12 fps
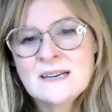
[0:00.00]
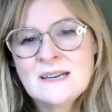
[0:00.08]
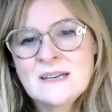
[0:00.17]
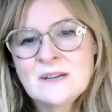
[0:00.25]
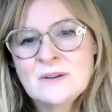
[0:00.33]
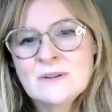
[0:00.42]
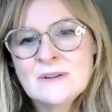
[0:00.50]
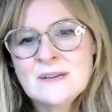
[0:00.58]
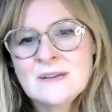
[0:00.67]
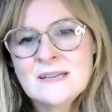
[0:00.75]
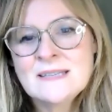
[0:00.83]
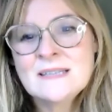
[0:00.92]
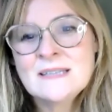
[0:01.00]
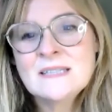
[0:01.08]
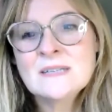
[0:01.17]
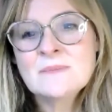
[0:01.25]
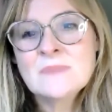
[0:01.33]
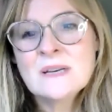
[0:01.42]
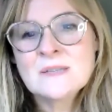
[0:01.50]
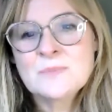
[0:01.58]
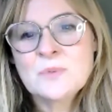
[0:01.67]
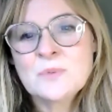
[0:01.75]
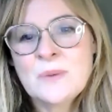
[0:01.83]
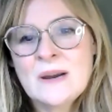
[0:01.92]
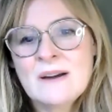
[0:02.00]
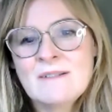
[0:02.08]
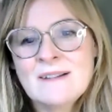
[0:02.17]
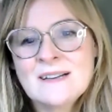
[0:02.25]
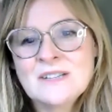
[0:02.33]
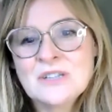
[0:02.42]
you know, a system that's preparing